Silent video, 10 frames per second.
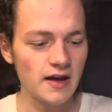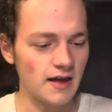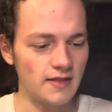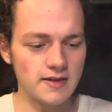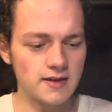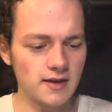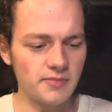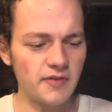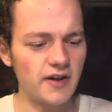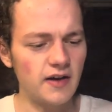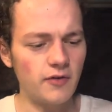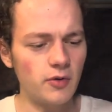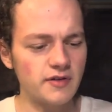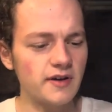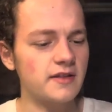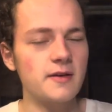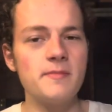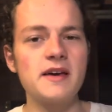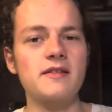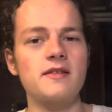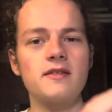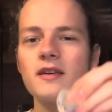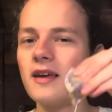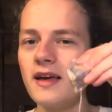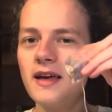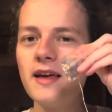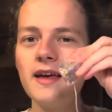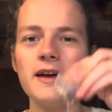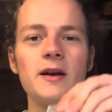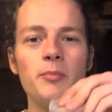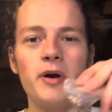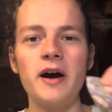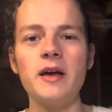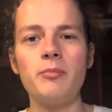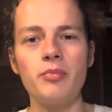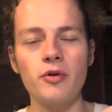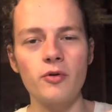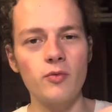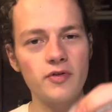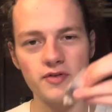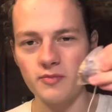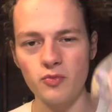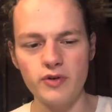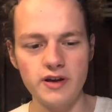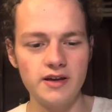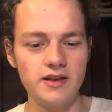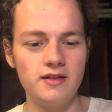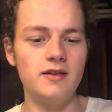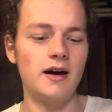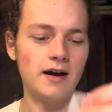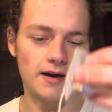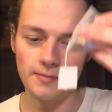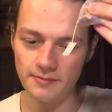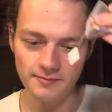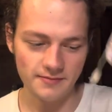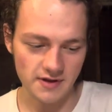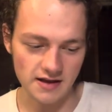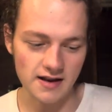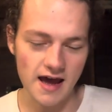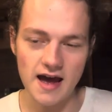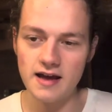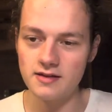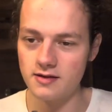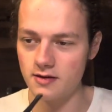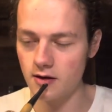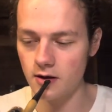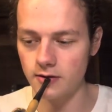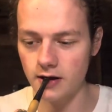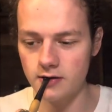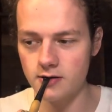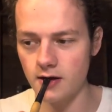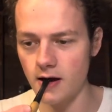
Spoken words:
this is something that I've always liked to mix in a pipe or with some weed. It adds a nice